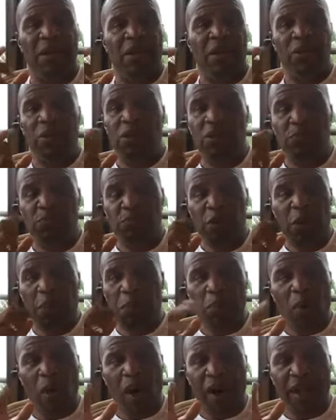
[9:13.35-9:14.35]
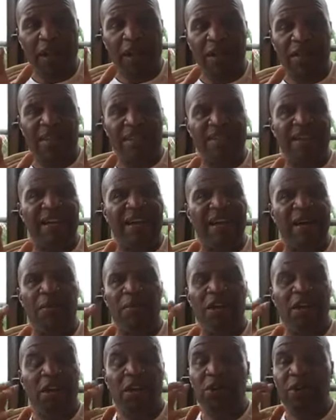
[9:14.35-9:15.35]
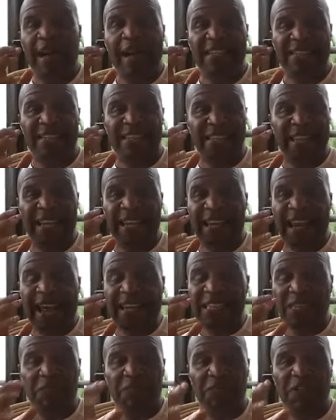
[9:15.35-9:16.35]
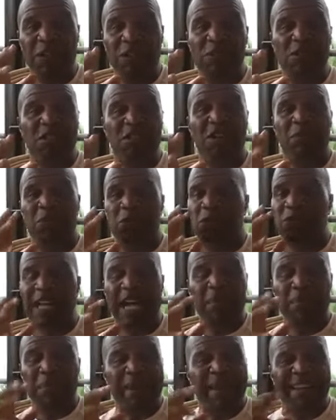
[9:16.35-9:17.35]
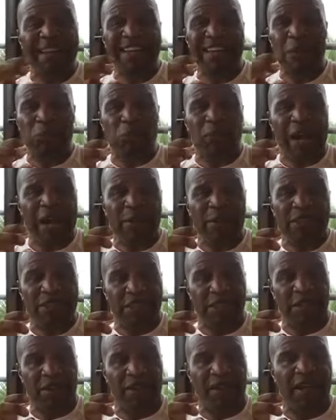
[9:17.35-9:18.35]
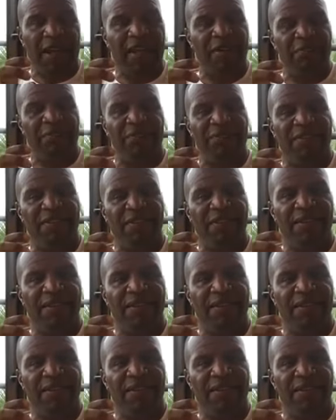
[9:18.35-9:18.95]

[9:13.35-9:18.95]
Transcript: you're, you're partying all the time, you're actually, it actually feels good, but you're not making any progress in your life.